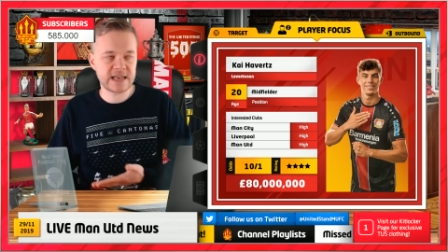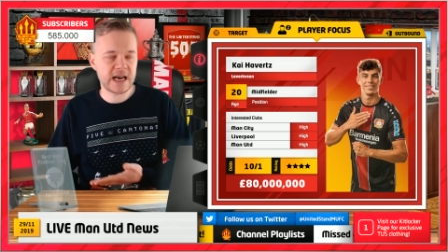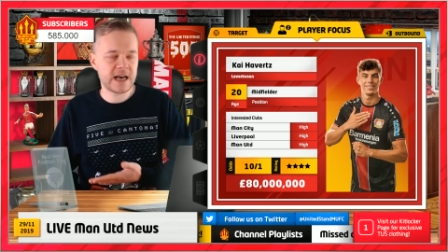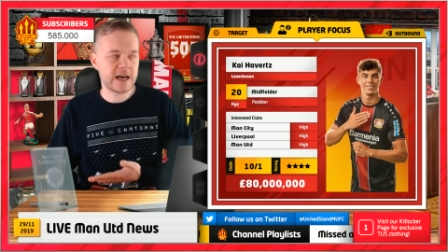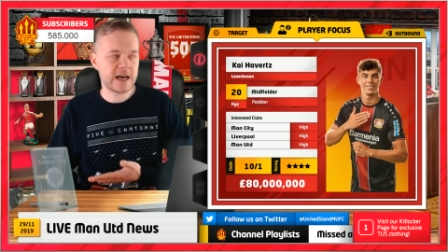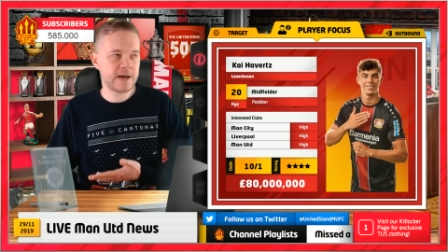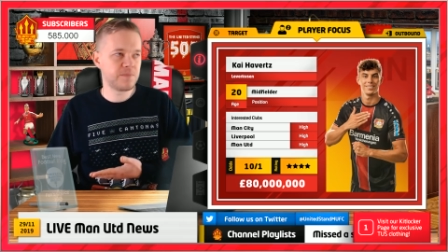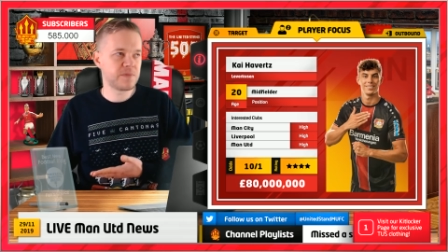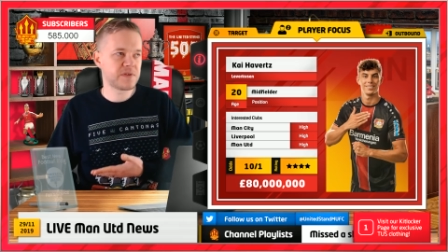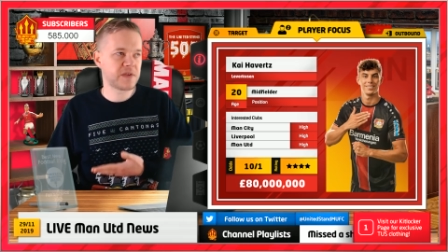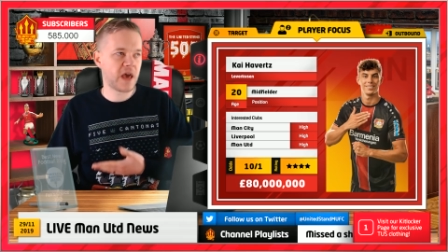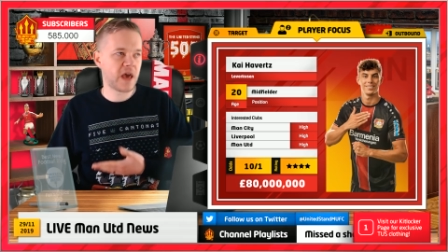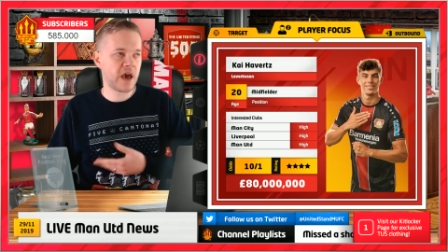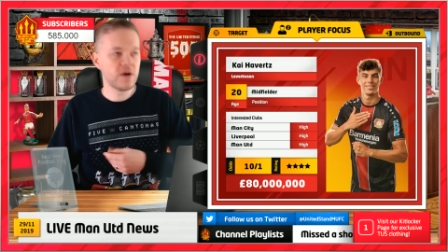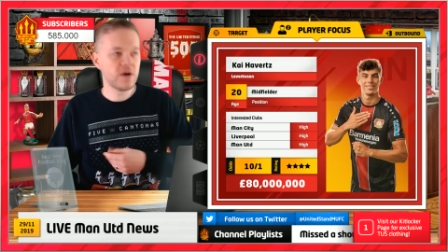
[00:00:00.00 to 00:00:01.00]
Um,
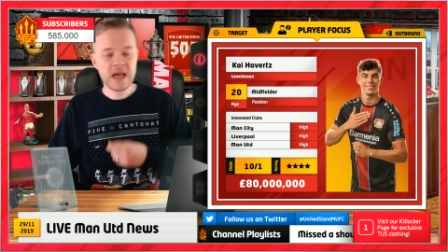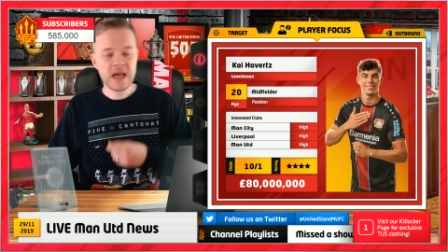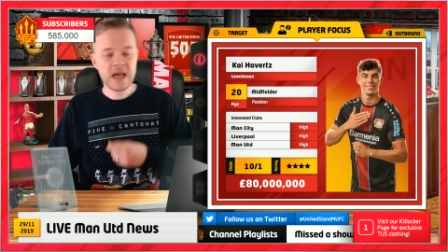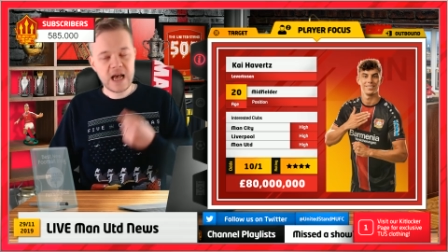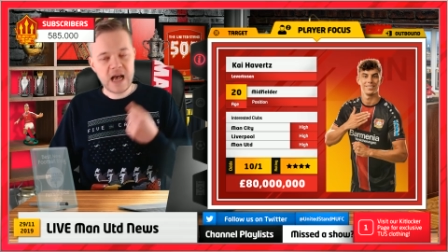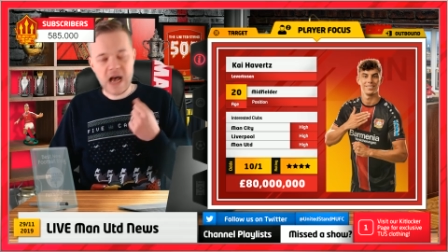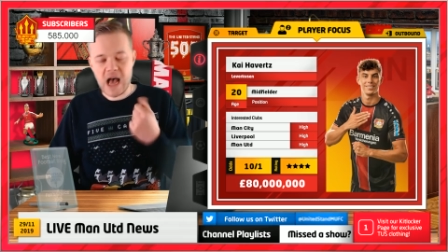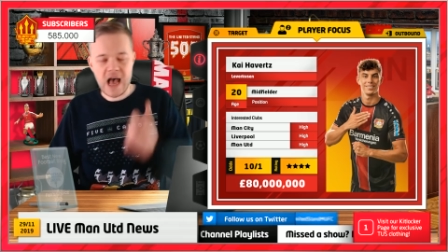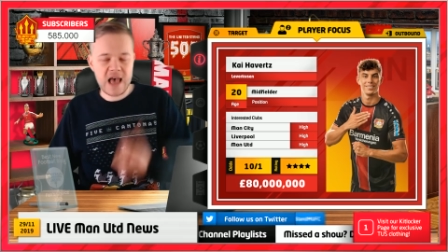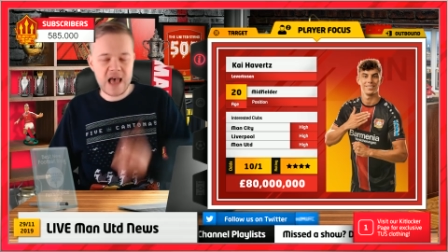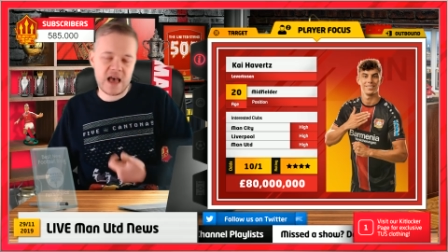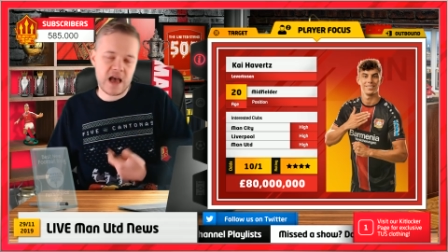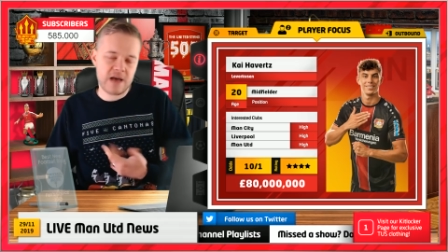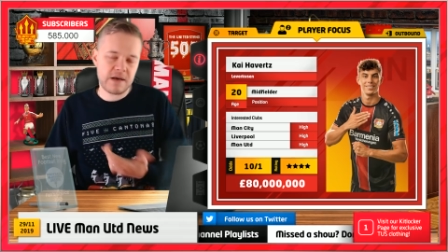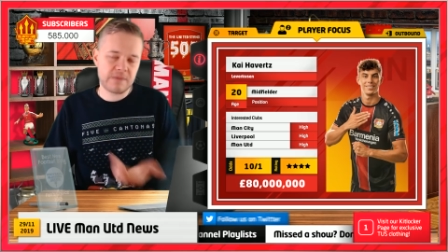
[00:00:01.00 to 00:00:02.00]
so,
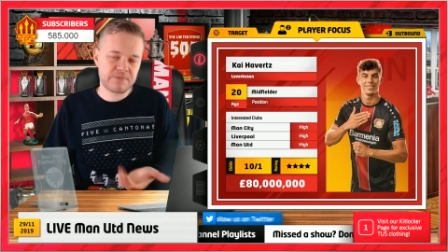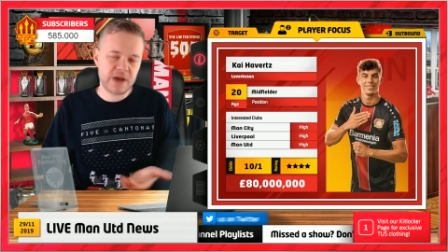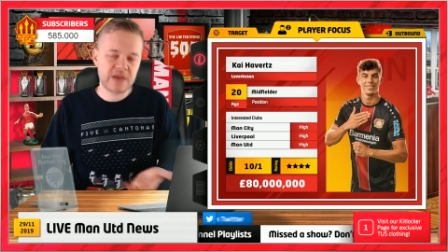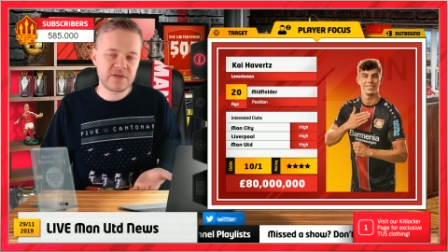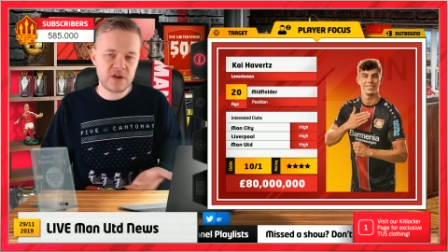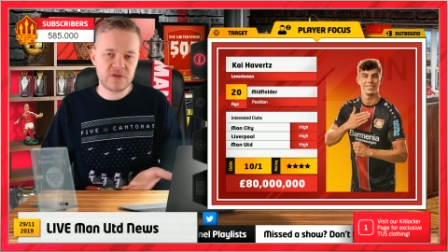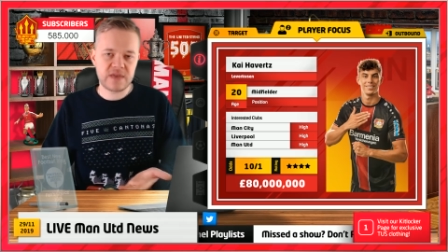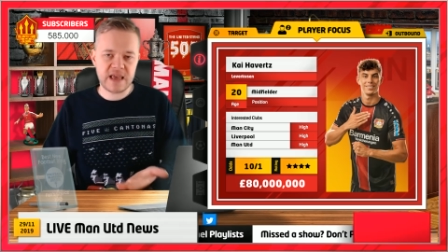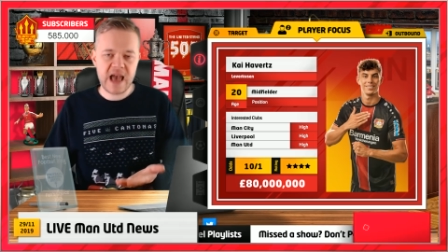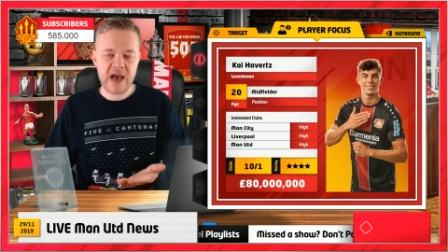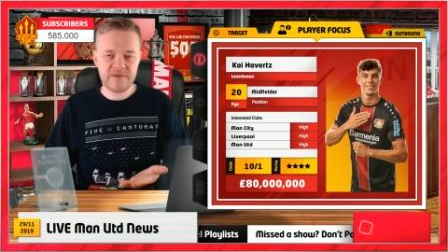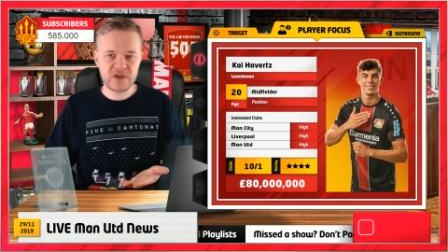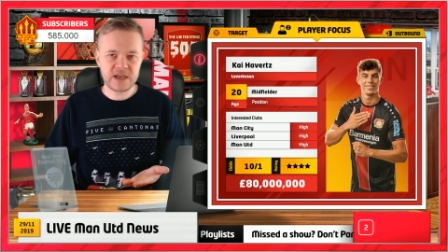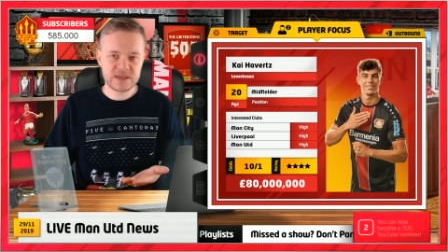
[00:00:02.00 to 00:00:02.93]
but I do think Havertz